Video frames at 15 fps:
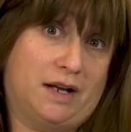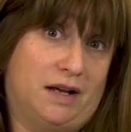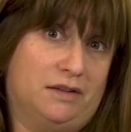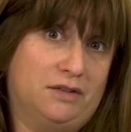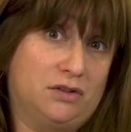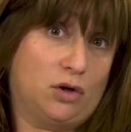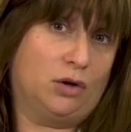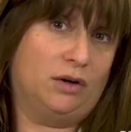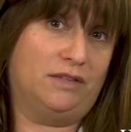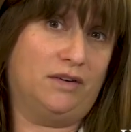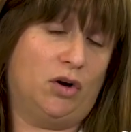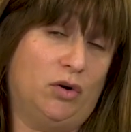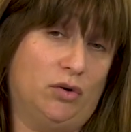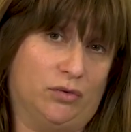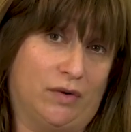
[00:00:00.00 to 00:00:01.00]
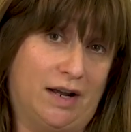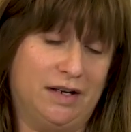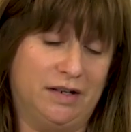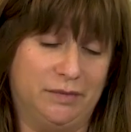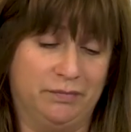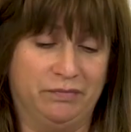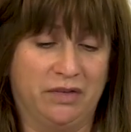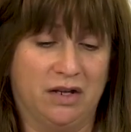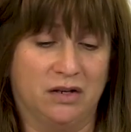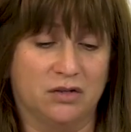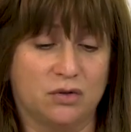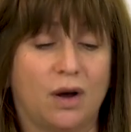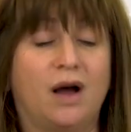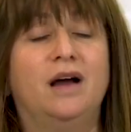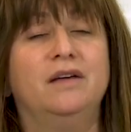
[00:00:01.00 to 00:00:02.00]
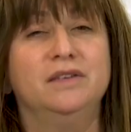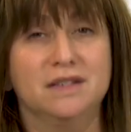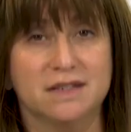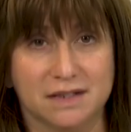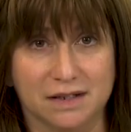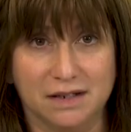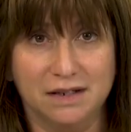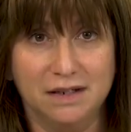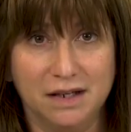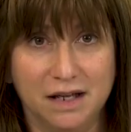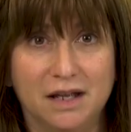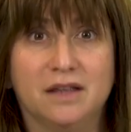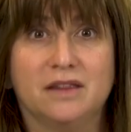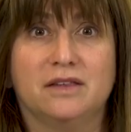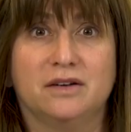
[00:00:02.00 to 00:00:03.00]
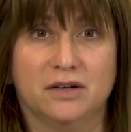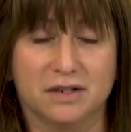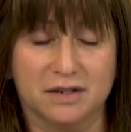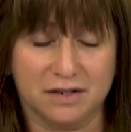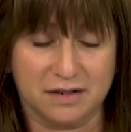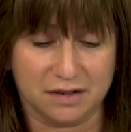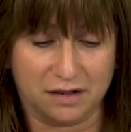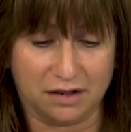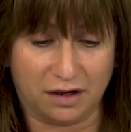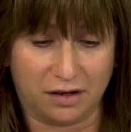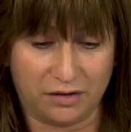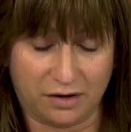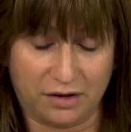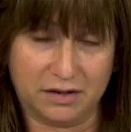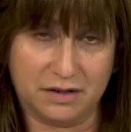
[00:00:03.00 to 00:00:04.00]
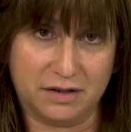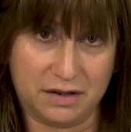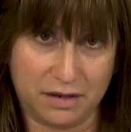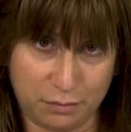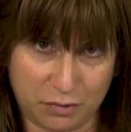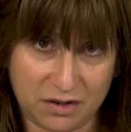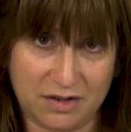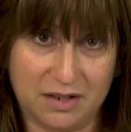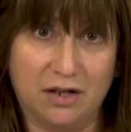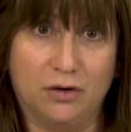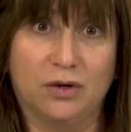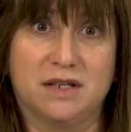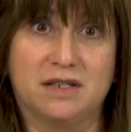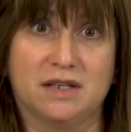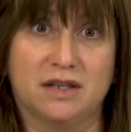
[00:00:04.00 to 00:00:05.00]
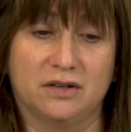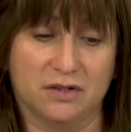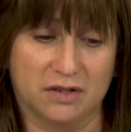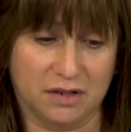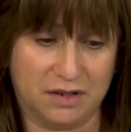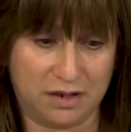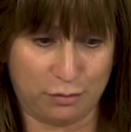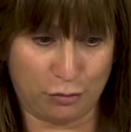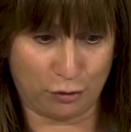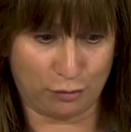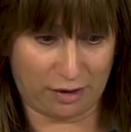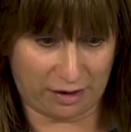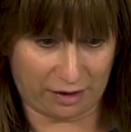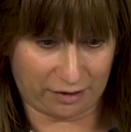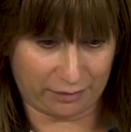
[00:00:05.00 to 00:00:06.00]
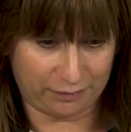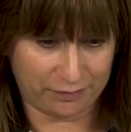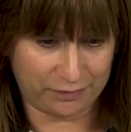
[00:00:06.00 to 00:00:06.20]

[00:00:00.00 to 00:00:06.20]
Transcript: and have a Torah of our own, right? So obviously, there is there are deeper secrets and there's a deeper meaning.